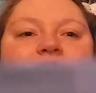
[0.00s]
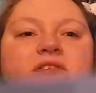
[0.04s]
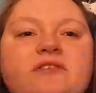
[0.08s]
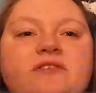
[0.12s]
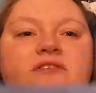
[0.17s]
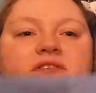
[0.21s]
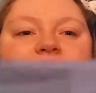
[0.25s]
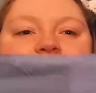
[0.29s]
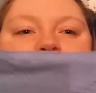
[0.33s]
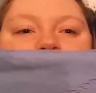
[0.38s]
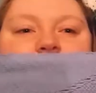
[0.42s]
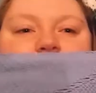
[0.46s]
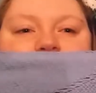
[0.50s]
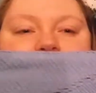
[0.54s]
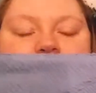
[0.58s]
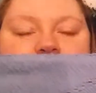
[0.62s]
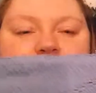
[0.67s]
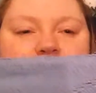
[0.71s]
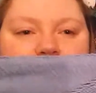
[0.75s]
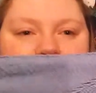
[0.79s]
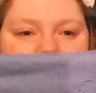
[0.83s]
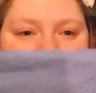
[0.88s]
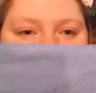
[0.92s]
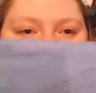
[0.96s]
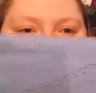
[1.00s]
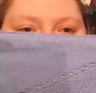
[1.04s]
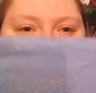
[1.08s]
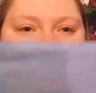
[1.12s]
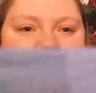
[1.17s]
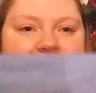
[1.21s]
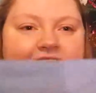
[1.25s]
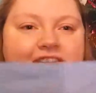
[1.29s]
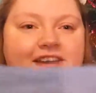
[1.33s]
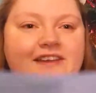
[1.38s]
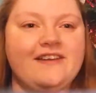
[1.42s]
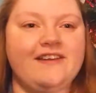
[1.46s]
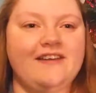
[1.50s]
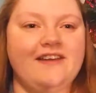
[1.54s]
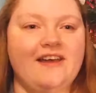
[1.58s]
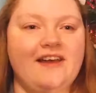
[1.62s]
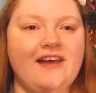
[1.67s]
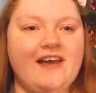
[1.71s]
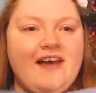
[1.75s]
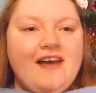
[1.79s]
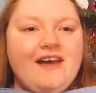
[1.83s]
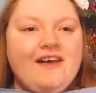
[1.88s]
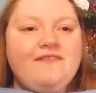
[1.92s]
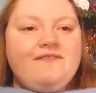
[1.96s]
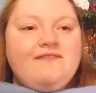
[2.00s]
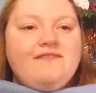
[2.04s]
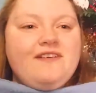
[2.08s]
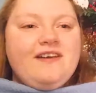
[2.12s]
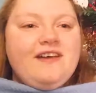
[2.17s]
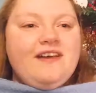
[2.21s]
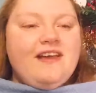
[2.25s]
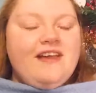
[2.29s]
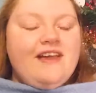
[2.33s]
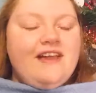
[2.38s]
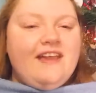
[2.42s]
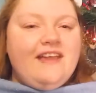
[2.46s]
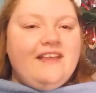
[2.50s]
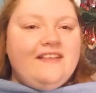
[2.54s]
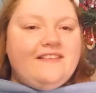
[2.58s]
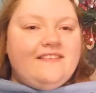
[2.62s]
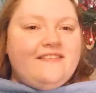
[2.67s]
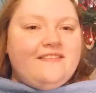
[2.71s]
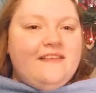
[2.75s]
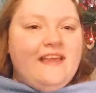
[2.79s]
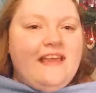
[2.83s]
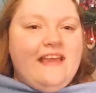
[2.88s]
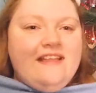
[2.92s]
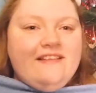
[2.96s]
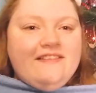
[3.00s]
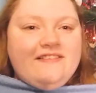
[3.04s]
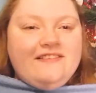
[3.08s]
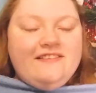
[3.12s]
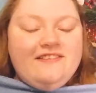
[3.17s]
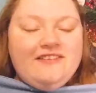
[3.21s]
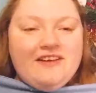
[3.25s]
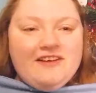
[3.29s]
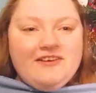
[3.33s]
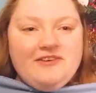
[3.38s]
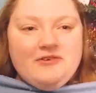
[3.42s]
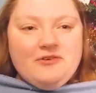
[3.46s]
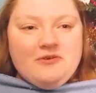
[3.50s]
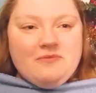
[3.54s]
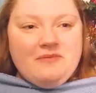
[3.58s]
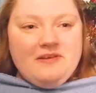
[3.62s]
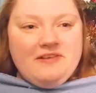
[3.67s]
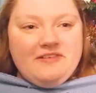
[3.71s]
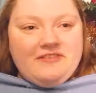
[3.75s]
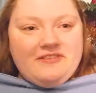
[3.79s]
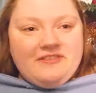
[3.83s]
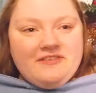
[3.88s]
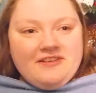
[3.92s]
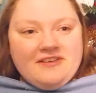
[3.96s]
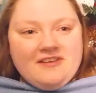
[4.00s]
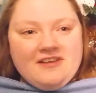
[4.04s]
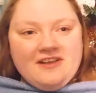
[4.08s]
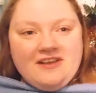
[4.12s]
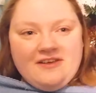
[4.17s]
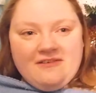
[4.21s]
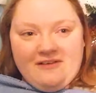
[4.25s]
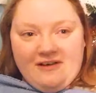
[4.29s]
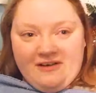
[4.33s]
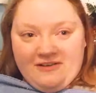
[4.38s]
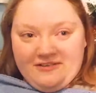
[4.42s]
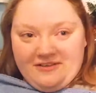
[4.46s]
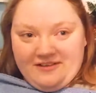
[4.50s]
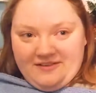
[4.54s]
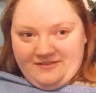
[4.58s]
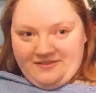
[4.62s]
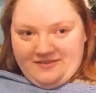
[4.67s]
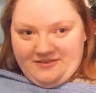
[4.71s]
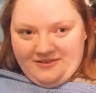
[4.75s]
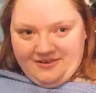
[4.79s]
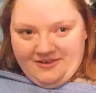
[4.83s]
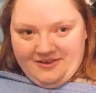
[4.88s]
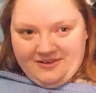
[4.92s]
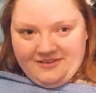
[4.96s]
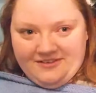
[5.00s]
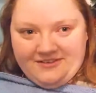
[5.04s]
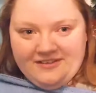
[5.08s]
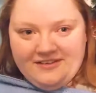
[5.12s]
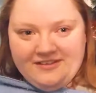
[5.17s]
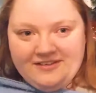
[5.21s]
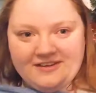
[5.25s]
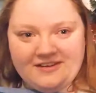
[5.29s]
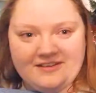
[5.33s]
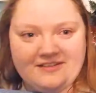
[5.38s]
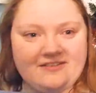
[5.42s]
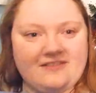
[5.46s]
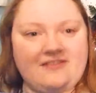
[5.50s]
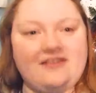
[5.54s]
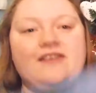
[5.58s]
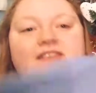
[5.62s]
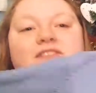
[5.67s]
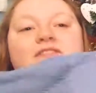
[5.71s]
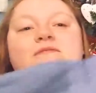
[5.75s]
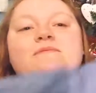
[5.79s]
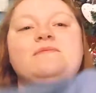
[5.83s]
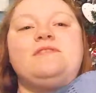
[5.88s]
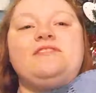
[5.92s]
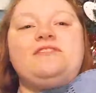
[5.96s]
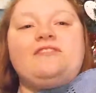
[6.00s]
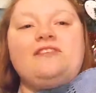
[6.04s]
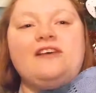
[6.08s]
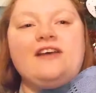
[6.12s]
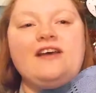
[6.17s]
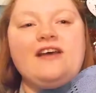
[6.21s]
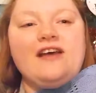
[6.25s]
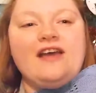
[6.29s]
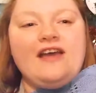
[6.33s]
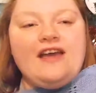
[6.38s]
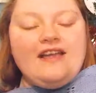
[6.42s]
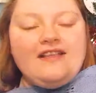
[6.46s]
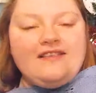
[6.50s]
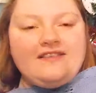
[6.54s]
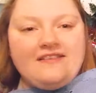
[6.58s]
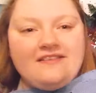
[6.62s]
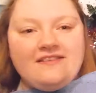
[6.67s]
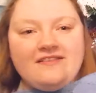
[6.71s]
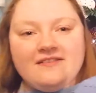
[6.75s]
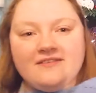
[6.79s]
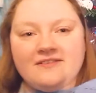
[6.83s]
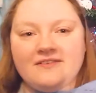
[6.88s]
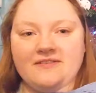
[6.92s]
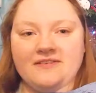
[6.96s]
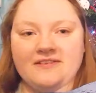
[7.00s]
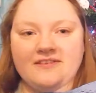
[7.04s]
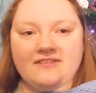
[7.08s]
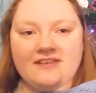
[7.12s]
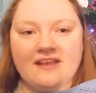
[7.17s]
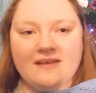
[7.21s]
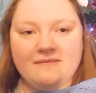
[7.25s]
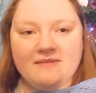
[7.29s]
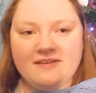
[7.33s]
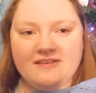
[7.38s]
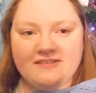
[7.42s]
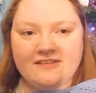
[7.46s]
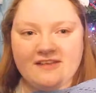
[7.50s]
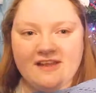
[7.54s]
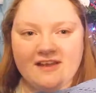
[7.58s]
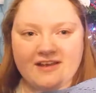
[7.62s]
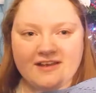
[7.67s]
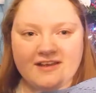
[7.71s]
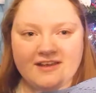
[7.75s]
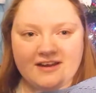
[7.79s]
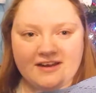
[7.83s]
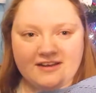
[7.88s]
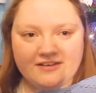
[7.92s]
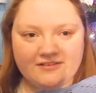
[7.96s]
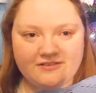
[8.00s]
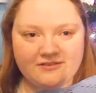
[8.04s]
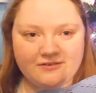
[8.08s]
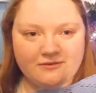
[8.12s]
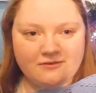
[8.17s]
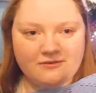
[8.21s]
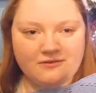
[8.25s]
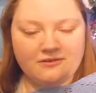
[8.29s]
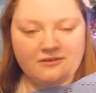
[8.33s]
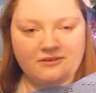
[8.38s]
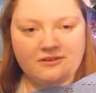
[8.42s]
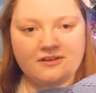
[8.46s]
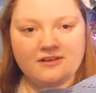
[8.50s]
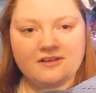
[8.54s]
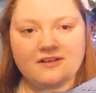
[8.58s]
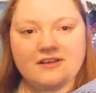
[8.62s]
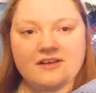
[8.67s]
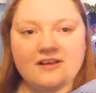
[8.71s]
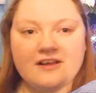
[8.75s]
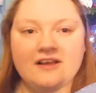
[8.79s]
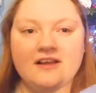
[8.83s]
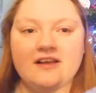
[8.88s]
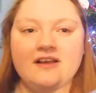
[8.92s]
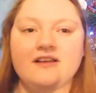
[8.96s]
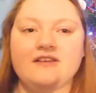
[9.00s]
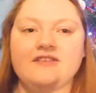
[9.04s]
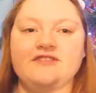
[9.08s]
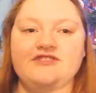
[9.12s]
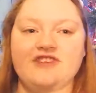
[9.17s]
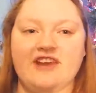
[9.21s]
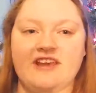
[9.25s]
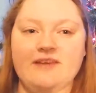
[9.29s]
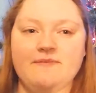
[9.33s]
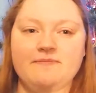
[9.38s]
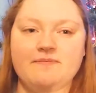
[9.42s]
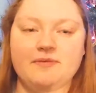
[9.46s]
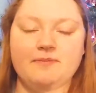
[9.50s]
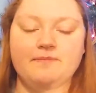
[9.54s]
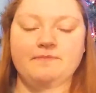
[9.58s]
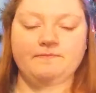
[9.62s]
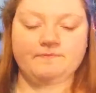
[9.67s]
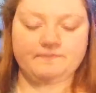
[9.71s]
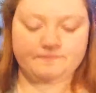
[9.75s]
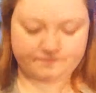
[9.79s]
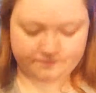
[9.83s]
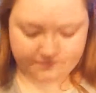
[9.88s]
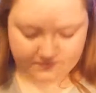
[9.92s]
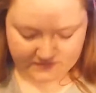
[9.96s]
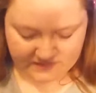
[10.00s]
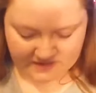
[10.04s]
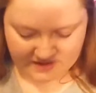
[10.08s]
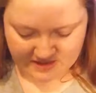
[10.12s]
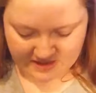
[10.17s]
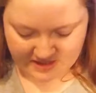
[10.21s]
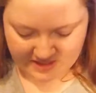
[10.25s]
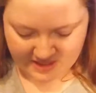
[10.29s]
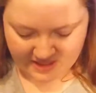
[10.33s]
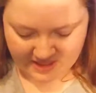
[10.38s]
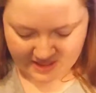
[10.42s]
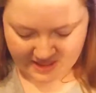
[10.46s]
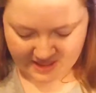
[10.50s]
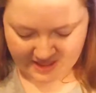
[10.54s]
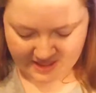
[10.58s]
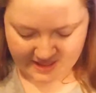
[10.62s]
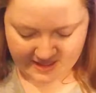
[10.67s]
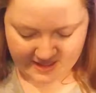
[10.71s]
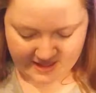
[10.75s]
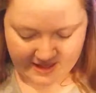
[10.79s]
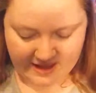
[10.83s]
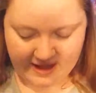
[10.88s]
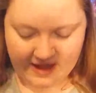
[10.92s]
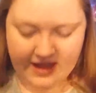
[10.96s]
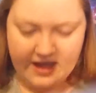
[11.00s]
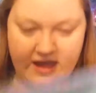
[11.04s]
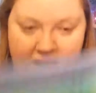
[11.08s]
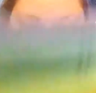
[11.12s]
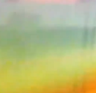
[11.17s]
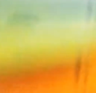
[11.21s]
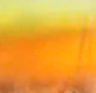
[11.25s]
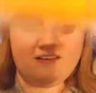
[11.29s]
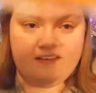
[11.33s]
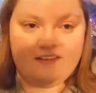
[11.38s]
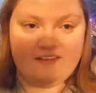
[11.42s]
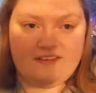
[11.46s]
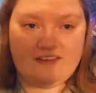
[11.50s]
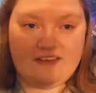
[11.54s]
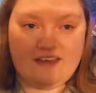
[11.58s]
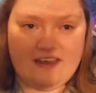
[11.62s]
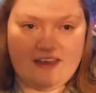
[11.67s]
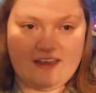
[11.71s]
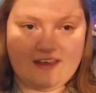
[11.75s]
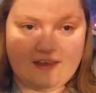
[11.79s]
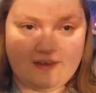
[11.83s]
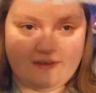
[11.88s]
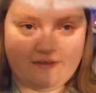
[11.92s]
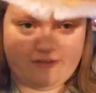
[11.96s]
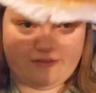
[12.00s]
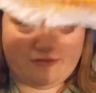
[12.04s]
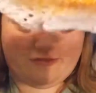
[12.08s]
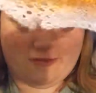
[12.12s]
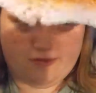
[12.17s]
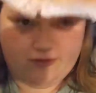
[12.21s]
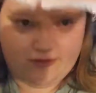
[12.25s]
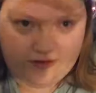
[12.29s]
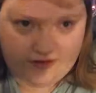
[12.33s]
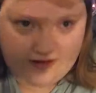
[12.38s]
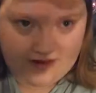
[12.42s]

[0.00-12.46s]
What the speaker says: can sort of not see, it's ginormous. Well, I'm sure you can see that it's ginormous. It's a sort of a semicircular shawl shape, and you can see it goes through the